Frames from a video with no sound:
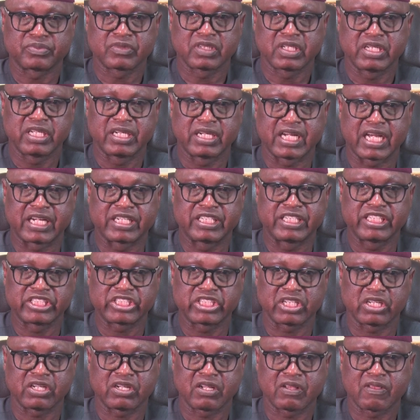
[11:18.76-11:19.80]
In
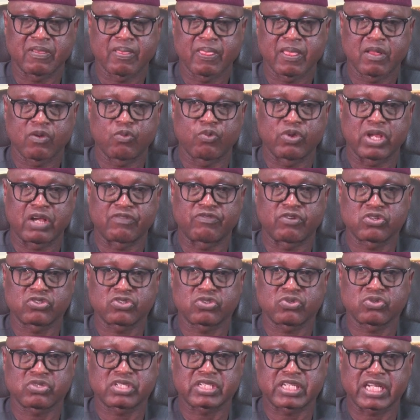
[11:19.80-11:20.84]
addition, we have
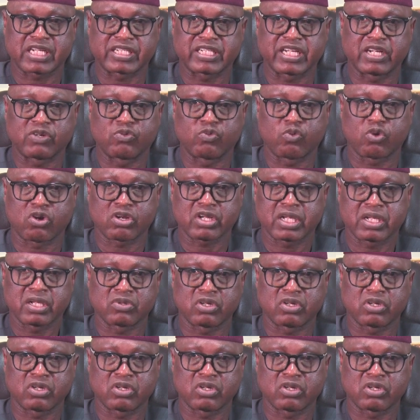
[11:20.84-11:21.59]
also started work